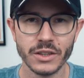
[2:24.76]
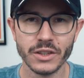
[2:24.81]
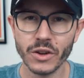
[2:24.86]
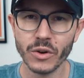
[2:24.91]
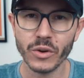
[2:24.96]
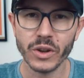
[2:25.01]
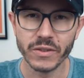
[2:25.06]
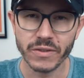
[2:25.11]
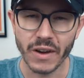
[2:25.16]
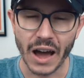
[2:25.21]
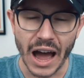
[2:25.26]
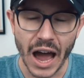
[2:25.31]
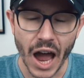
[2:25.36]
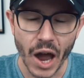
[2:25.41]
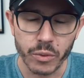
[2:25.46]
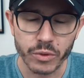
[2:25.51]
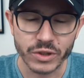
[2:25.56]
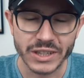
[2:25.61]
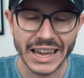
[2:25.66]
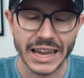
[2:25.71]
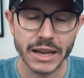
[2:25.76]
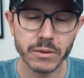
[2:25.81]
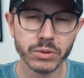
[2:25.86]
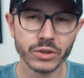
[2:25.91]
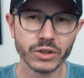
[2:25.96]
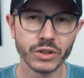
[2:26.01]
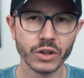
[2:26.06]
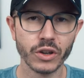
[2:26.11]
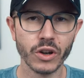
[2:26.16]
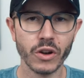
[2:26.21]
So if I was
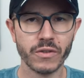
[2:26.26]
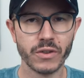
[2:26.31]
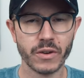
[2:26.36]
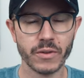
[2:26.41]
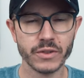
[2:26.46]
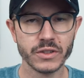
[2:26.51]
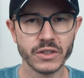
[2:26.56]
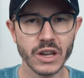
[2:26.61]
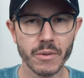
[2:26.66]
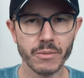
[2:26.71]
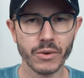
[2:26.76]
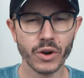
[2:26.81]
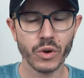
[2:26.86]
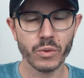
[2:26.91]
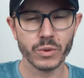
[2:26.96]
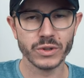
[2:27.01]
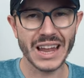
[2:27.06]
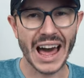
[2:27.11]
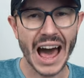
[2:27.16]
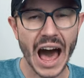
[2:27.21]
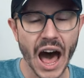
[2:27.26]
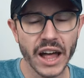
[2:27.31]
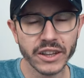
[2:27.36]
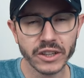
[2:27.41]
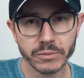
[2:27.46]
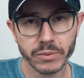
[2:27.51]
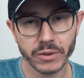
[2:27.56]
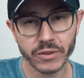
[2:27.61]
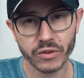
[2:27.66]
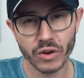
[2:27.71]
able to go from someone who was
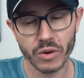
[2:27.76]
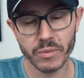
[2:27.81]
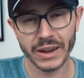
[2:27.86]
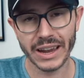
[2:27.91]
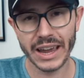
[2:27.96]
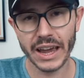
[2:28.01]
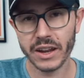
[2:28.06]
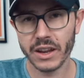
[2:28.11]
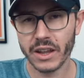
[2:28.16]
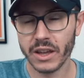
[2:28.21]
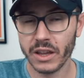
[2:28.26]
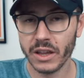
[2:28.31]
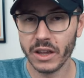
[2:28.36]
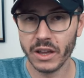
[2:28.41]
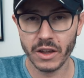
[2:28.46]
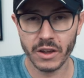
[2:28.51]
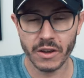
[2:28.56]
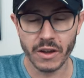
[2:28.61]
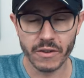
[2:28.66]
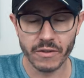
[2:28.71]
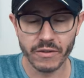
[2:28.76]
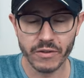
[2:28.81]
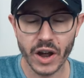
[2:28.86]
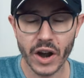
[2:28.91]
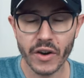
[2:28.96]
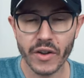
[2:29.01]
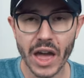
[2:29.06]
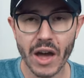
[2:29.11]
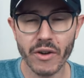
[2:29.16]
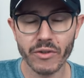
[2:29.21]
underperforming at a
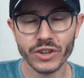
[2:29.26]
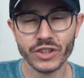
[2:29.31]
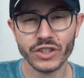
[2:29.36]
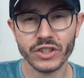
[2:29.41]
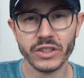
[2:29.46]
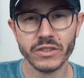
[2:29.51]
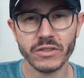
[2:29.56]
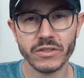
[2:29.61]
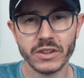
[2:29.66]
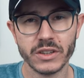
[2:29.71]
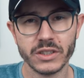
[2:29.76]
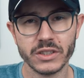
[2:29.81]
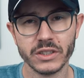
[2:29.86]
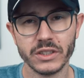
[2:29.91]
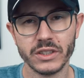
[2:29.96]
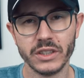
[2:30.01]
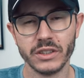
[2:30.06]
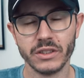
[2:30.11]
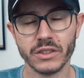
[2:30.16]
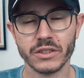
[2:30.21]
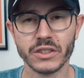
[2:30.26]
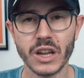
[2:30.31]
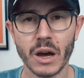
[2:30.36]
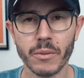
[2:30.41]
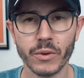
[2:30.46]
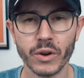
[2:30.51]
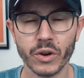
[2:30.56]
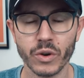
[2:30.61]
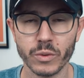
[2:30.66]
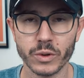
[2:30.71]
very average university to
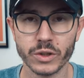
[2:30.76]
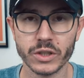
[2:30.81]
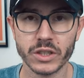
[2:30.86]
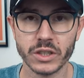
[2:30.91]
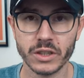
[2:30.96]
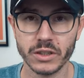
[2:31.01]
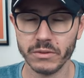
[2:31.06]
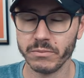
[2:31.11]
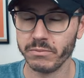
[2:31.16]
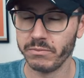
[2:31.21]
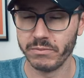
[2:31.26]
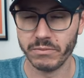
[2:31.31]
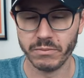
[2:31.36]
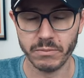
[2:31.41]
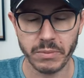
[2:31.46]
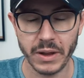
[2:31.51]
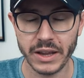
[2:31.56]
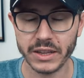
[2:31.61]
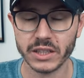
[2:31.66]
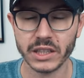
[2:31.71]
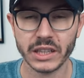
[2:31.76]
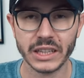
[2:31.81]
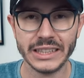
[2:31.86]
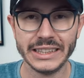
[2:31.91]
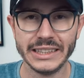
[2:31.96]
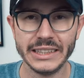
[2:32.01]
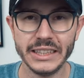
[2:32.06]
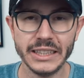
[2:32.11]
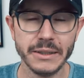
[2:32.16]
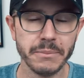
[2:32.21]
someone who was
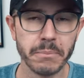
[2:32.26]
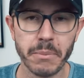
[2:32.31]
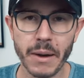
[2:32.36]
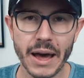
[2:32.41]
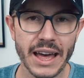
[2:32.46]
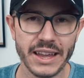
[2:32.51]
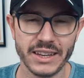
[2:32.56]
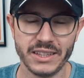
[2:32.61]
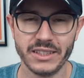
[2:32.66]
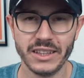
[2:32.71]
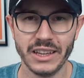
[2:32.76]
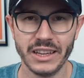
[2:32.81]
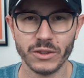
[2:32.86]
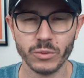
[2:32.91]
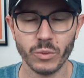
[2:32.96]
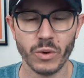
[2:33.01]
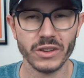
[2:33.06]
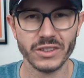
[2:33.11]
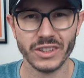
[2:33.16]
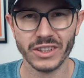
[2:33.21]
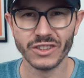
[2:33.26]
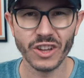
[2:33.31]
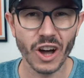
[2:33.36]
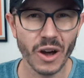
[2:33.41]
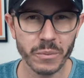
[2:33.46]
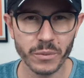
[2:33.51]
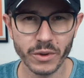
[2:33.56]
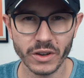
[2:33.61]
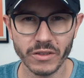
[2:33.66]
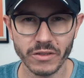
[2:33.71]
basically the best at one of the
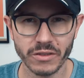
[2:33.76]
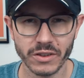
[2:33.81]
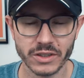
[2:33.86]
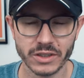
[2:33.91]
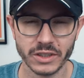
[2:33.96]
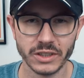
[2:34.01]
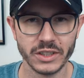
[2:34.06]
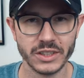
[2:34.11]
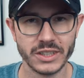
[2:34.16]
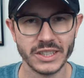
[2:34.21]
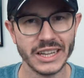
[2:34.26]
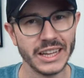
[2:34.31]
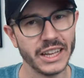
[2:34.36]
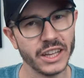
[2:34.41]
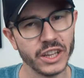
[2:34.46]
top universities,